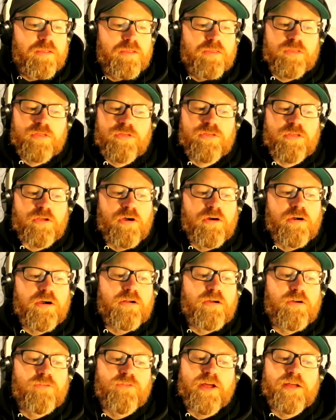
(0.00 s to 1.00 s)
The
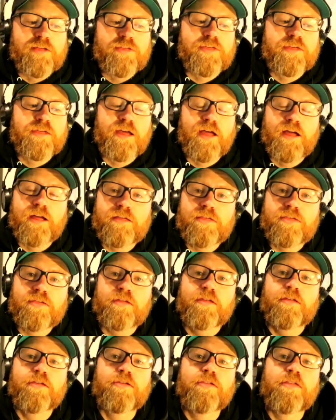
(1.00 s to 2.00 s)
star of Icy
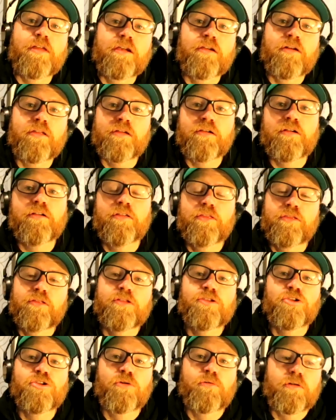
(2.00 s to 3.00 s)
Ice is none other
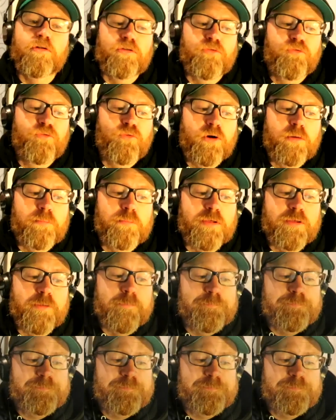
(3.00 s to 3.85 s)
than George Formby.